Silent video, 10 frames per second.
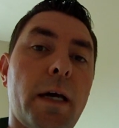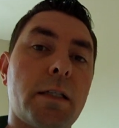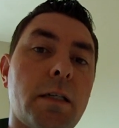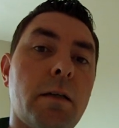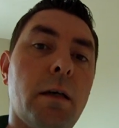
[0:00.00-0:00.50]

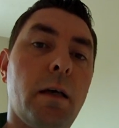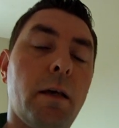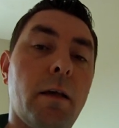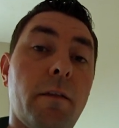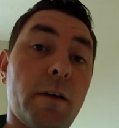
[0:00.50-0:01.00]
exit.
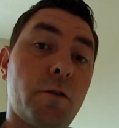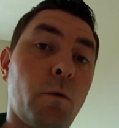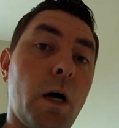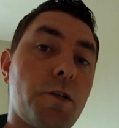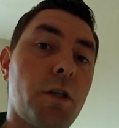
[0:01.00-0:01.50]
Thanks for
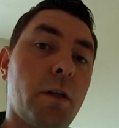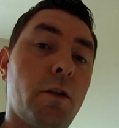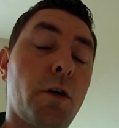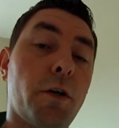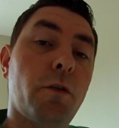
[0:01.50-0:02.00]
watching
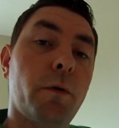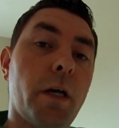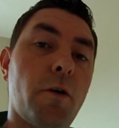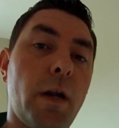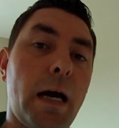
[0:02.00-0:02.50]

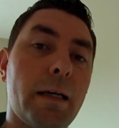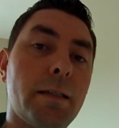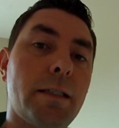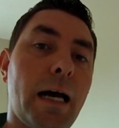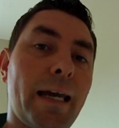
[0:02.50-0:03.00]

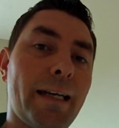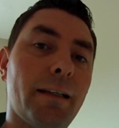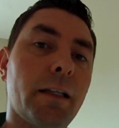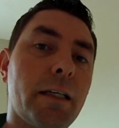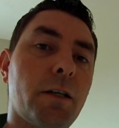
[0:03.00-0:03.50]
3309 Diana
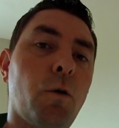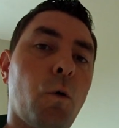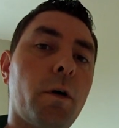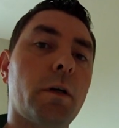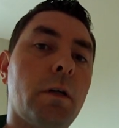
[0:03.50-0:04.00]
Lee
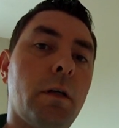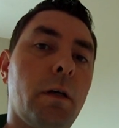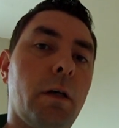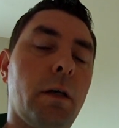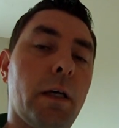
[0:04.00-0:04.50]
Court
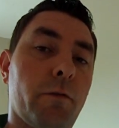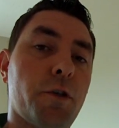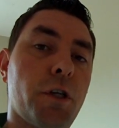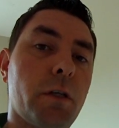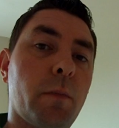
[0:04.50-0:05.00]
in
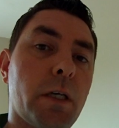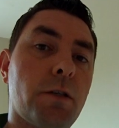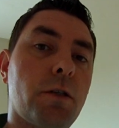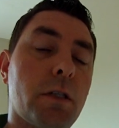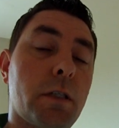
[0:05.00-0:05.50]
Virginia
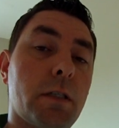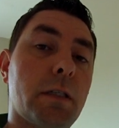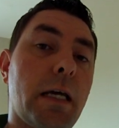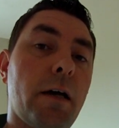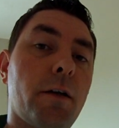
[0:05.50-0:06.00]
Beach. This is a
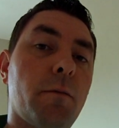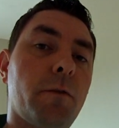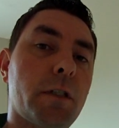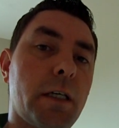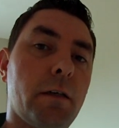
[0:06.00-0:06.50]
townhome
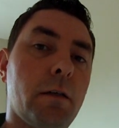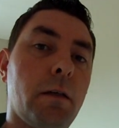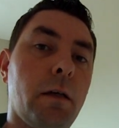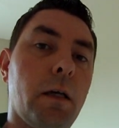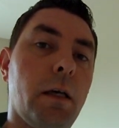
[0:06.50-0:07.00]
for sale.
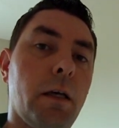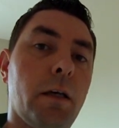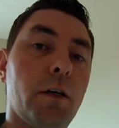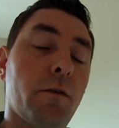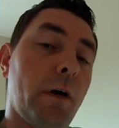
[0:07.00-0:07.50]

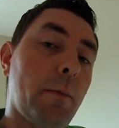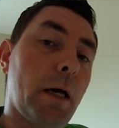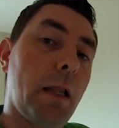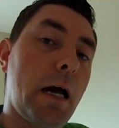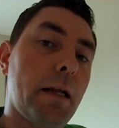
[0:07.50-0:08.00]
You can find me
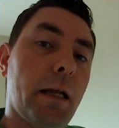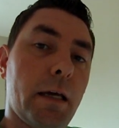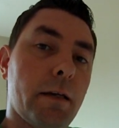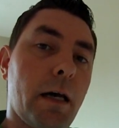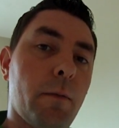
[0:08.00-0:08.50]
online at
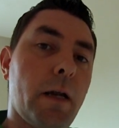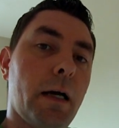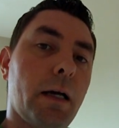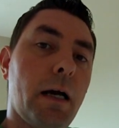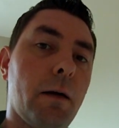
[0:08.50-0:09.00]

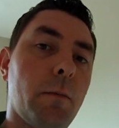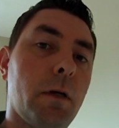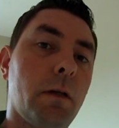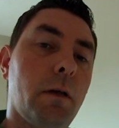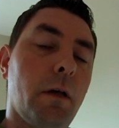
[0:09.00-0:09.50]

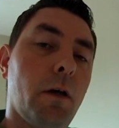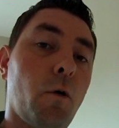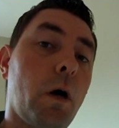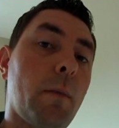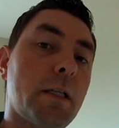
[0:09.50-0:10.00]
andyhubba.com
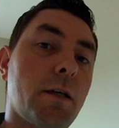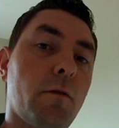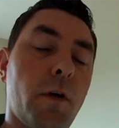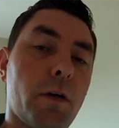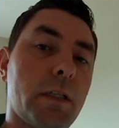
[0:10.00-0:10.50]
or on my
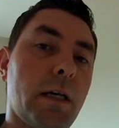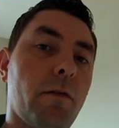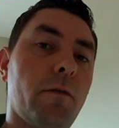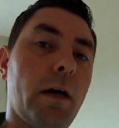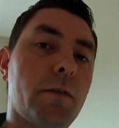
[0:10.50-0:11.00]
cell phone at
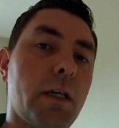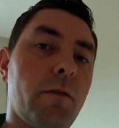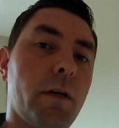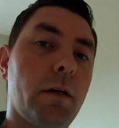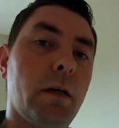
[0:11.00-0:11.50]

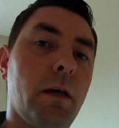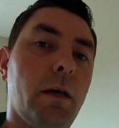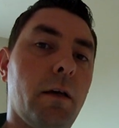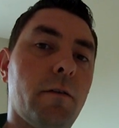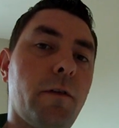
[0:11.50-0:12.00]
757
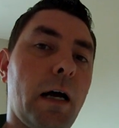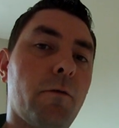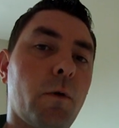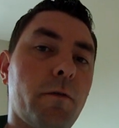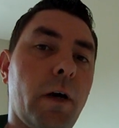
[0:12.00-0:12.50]

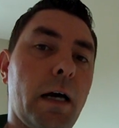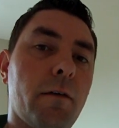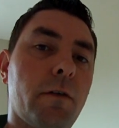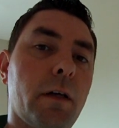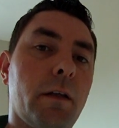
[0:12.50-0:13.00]

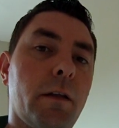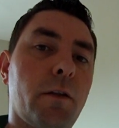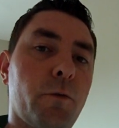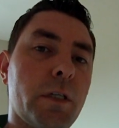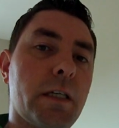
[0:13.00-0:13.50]
515
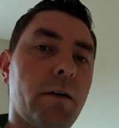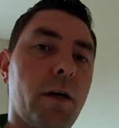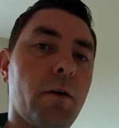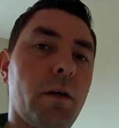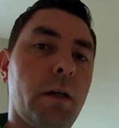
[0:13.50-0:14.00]

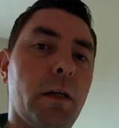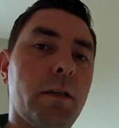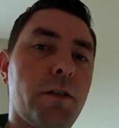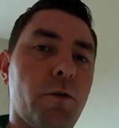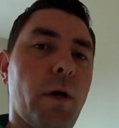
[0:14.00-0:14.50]

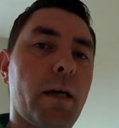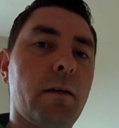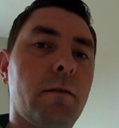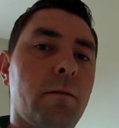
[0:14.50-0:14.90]
3028.